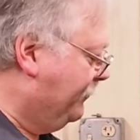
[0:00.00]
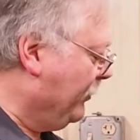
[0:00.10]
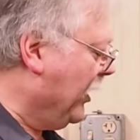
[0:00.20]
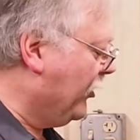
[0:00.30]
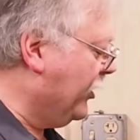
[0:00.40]

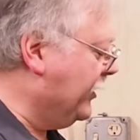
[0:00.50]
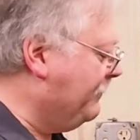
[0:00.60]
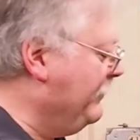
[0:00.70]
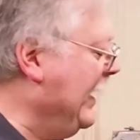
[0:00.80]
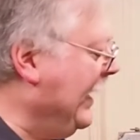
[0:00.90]
part on the
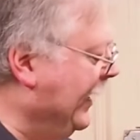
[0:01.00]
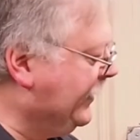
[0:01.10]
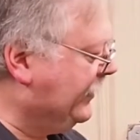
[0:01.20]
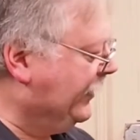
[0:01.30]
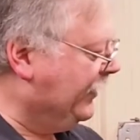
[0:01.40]

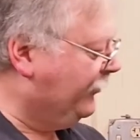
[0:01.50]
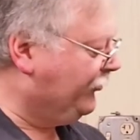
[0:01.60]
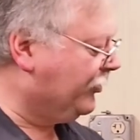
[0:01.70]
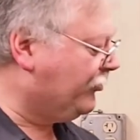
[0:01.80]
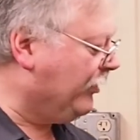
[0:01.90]
back, and if
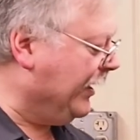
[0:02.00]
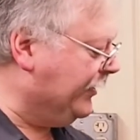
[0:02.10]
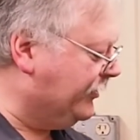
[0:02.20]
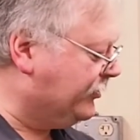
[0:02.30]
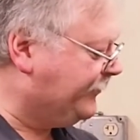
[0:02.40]
you're
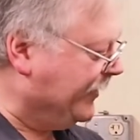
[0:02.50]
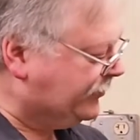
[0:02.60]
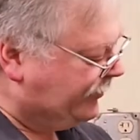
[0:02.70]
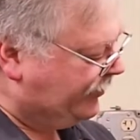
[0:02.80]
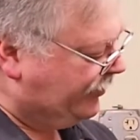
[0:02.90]
grinding,
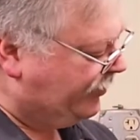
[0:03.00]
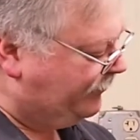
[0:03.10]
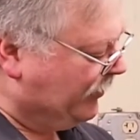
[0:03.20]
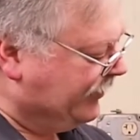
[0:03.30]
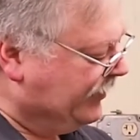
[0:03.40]
especially thinner
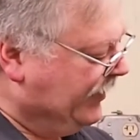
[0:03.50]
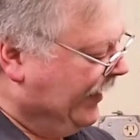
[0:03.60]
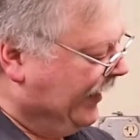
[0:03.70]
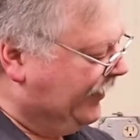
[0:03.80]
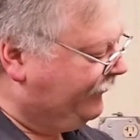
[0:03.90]
plate,
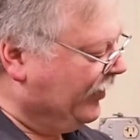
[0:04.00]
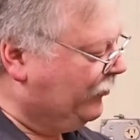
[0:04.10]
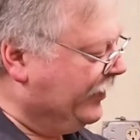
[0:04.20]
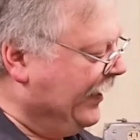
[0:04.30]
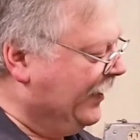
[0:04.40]
and if they
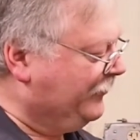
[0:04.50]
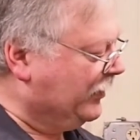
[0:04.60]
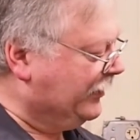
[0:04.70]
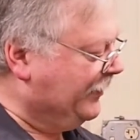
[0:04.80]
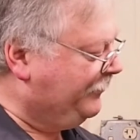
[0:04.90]
would happen to
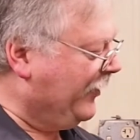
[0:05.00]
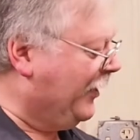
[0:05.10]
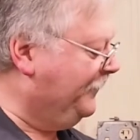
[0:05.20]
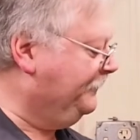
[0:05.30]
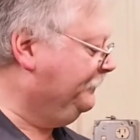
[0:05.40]
lip
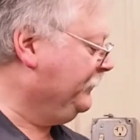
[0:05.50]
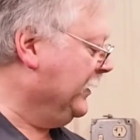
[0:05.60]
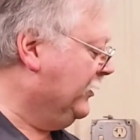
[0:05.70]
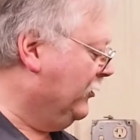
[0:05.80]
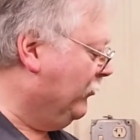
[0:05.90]
up
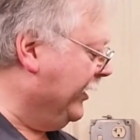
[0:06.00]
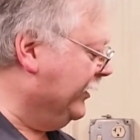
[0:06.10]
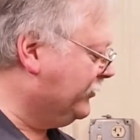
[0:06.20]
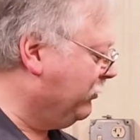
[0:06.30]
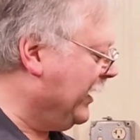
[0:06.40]
and
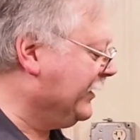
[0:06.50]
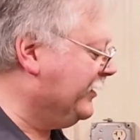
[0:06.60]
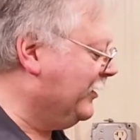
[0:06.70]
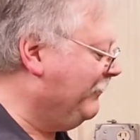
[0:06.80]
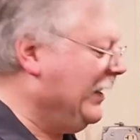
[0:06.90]
it's blocked
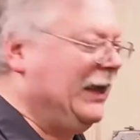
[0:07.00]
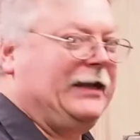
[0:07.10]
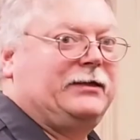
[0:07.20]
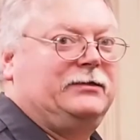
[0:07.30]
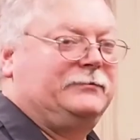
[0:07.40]
in the
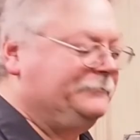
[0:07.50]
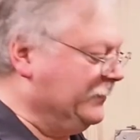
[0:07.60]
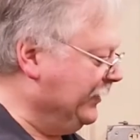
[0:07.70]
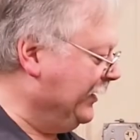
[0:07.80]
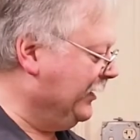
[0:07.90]
back,
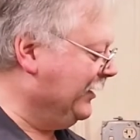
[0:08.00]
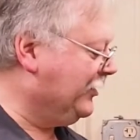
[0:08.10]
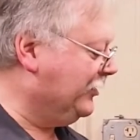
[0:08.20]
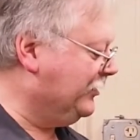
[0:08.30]
it